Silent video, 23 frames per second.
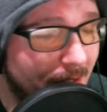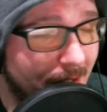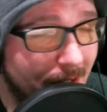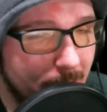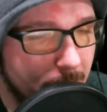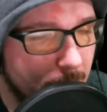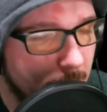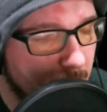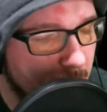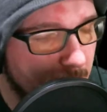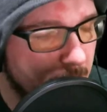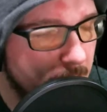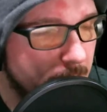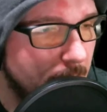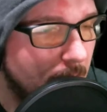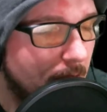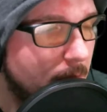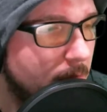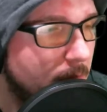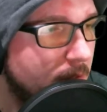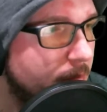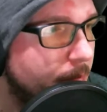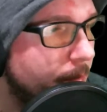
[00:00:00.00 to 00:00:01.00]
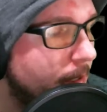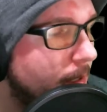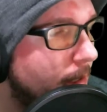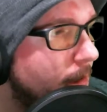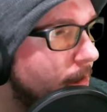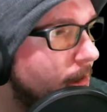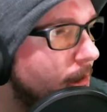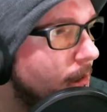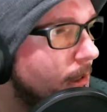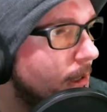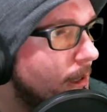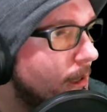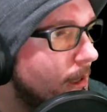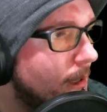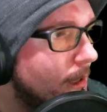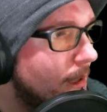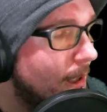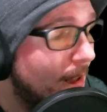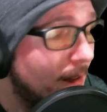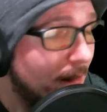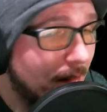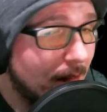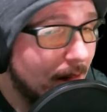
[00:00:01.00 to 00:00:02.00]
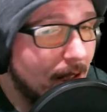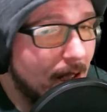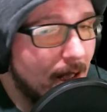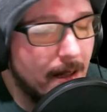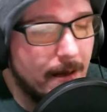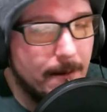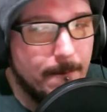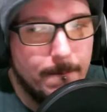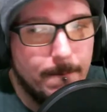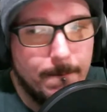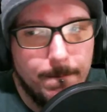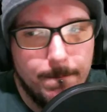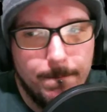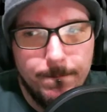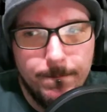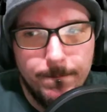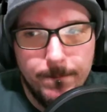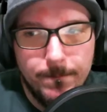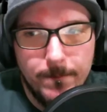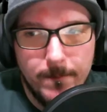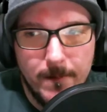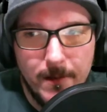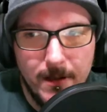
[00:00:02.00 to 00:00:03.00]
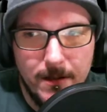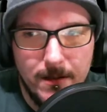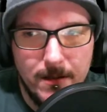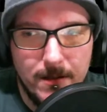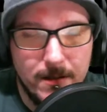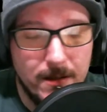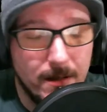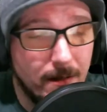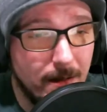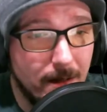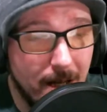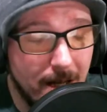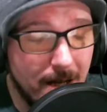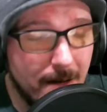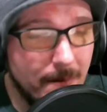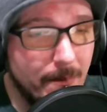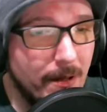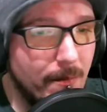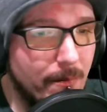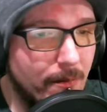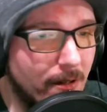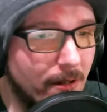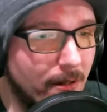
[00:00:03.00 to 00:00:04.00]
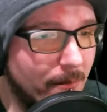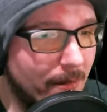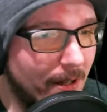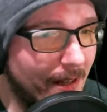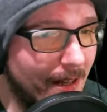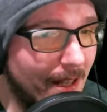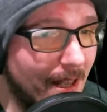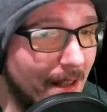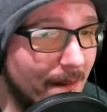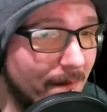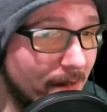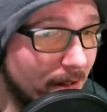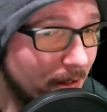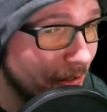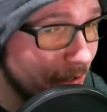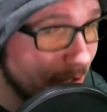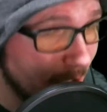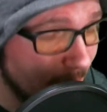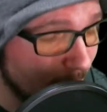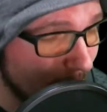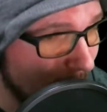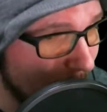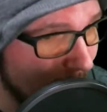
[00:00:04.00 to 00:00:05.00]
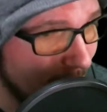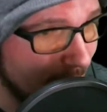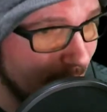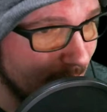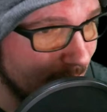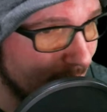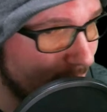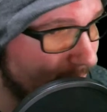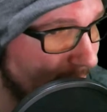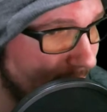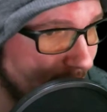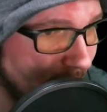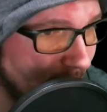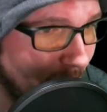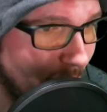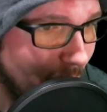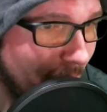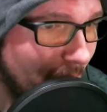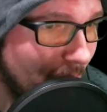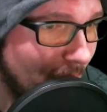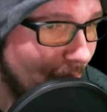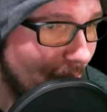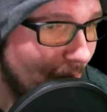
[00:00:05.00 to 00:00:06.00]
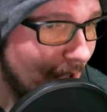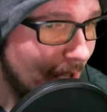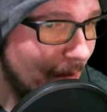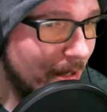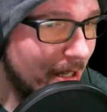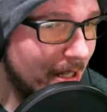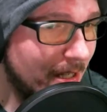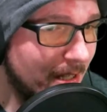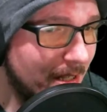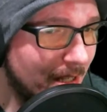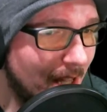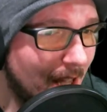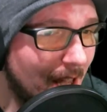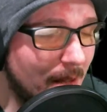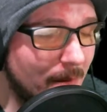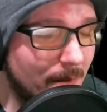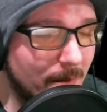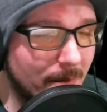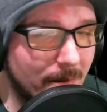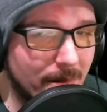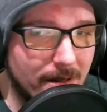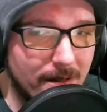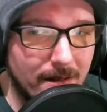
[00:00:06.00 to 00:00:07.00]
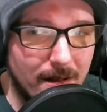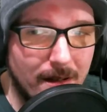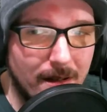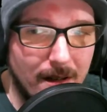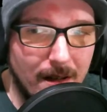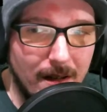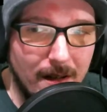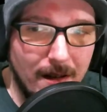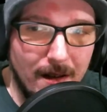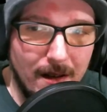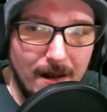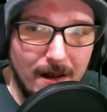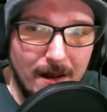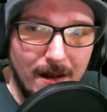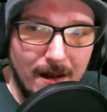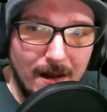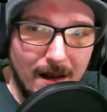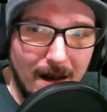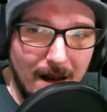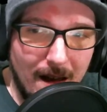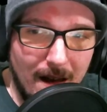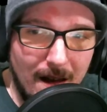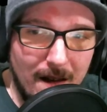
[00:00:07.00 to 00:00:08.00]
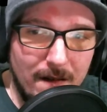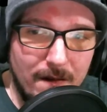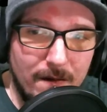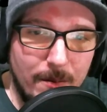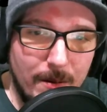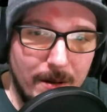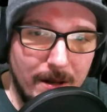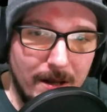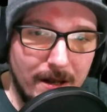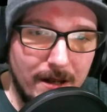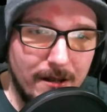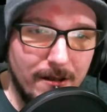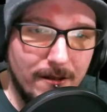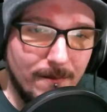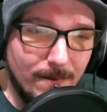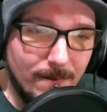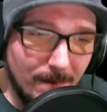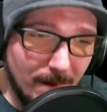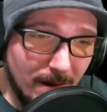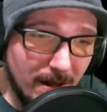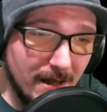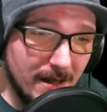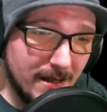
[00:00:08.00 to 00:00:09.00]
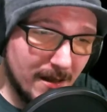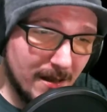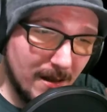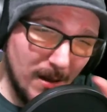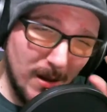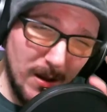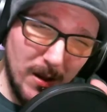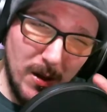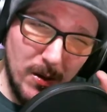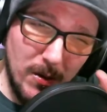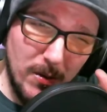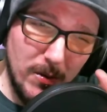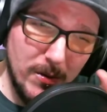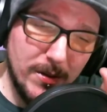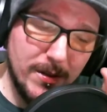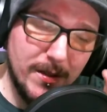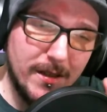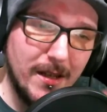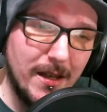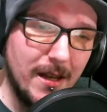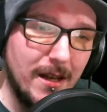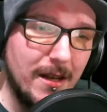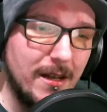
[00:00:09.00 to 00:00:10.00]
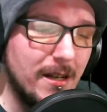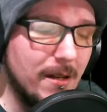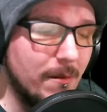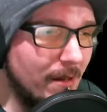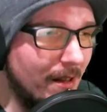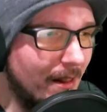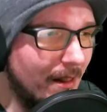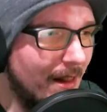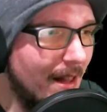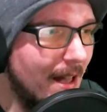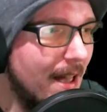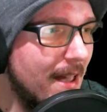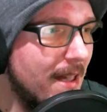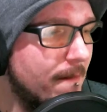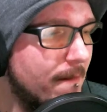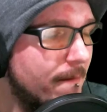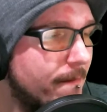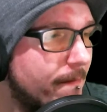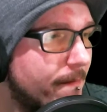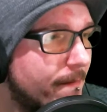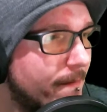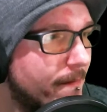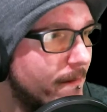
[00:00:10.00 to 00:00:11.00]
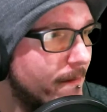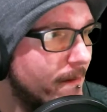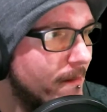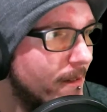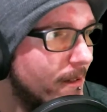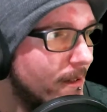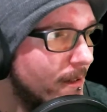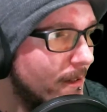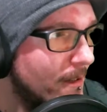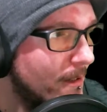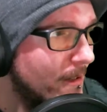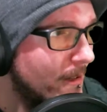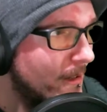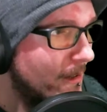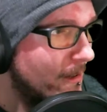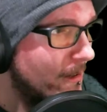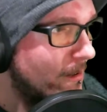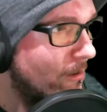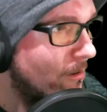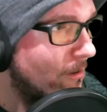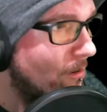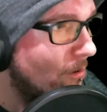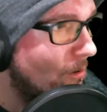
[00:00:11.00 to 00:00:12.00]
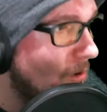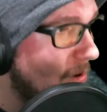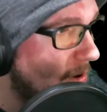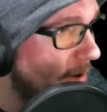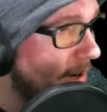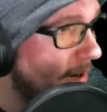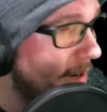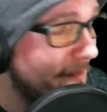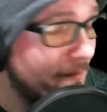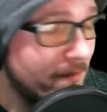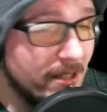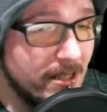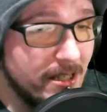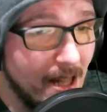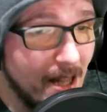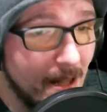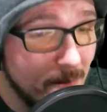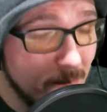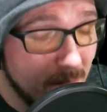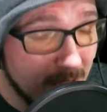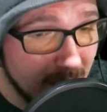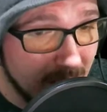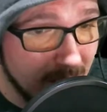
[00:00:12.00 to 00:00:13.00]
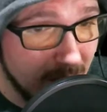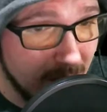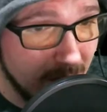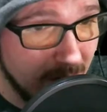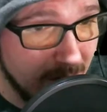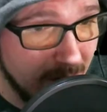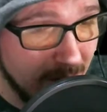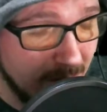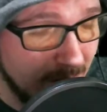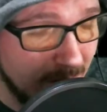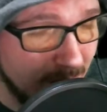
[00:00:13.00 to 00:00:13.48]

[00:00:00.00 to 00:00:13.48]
a million times, but a lot. And there's a lot of people in my life, including my parents, that don't know how many times I've been this close to ending my life, or have attempted to.